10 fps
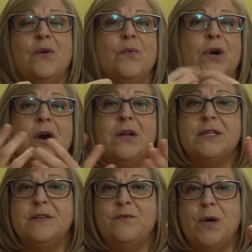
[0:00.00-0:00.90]

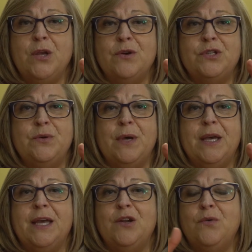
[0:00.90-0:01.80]
Regardless of what you're
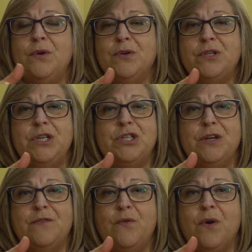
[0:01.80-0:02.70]
doing and who you're
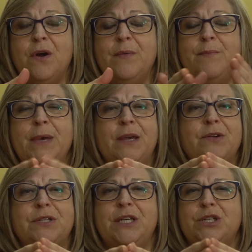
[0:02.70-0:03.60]
teaching for, make
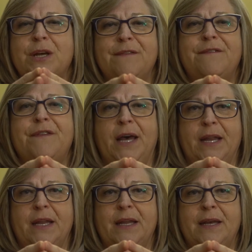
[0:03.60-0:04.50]
your teaching fun.